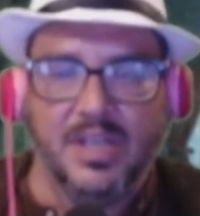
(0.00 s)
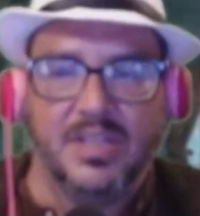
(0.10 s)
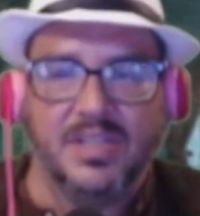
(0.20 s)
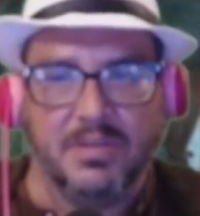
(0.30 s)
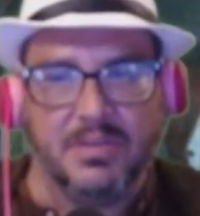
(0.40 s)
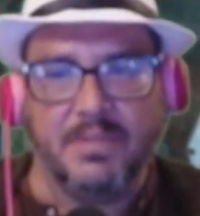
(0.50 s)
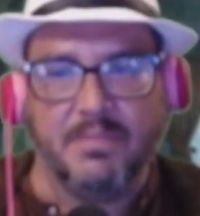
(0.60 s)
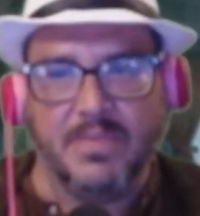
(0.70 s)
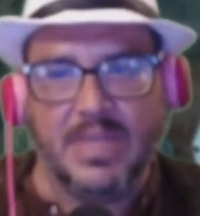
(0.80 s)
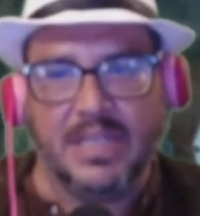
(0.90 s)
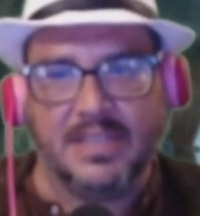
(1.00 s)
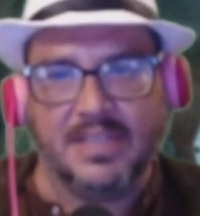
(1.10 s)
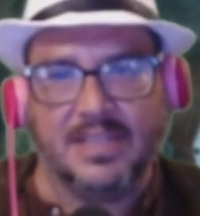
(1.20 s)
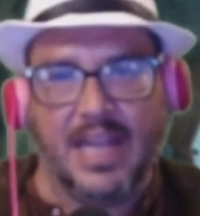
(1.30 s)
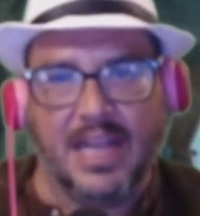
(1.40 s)
So
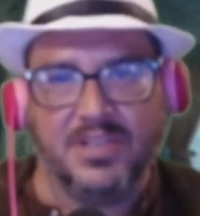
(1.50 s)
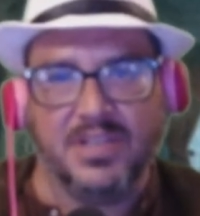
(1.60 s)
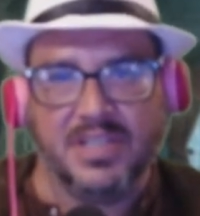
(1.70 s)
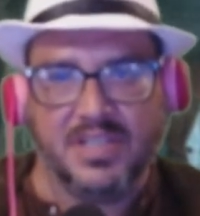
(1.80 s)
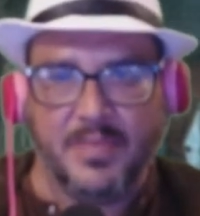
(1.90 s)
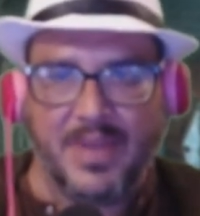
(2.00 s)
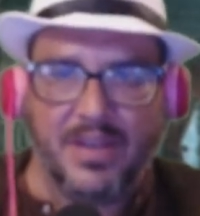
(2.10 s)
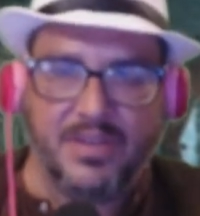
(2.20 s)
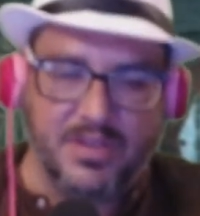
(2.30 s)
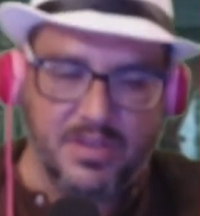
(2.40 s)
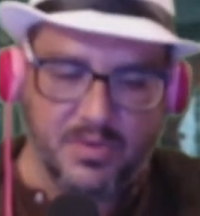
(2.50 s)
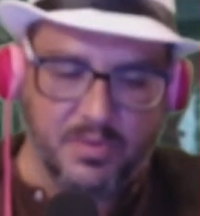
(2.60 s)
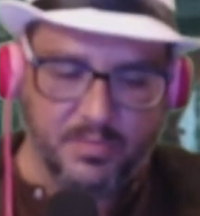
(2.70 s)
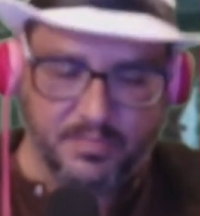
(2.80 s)
it's not just about you,